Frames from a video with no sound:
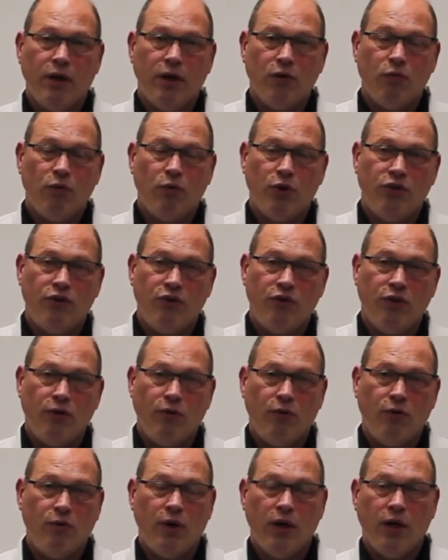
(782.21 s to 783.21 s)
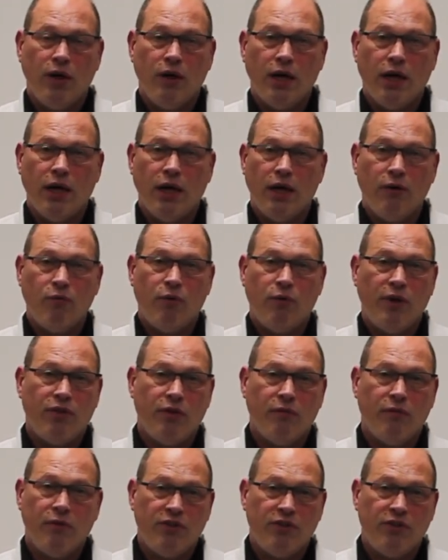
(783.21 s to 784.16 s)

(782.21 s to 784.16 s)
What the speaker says: would do with